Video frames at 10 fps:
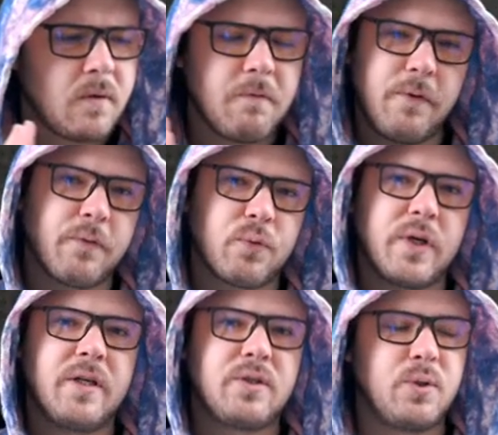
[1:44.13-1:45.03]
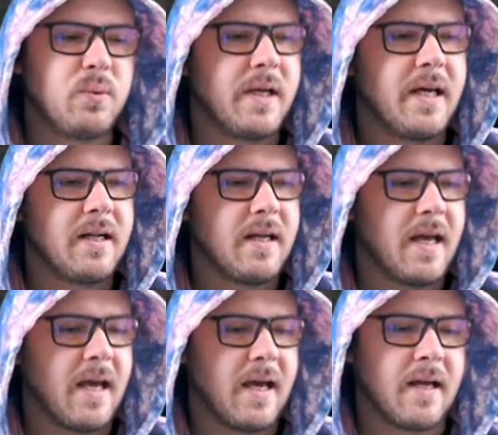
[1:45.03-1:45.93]
feel free to tune in,
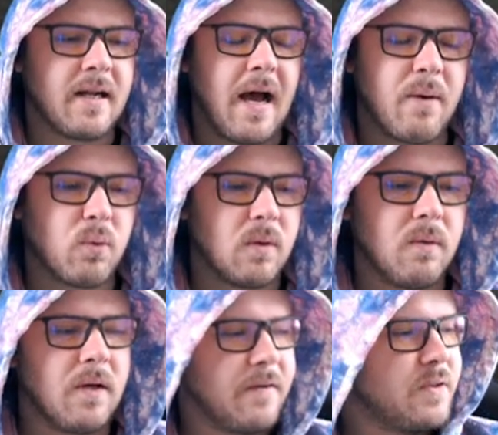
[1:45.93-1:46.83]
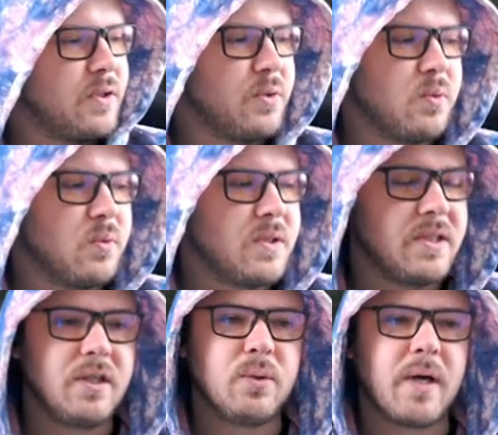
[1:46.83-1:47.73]
and I would love to
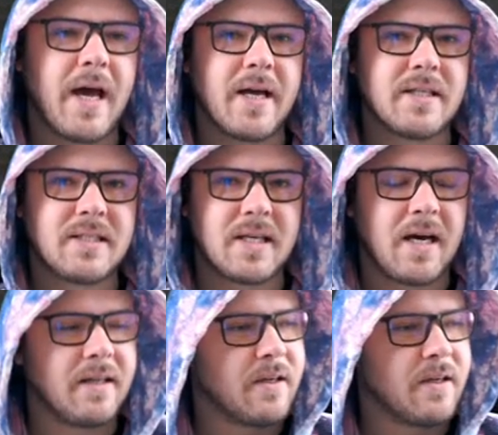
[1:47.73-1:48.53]
see you guys uh,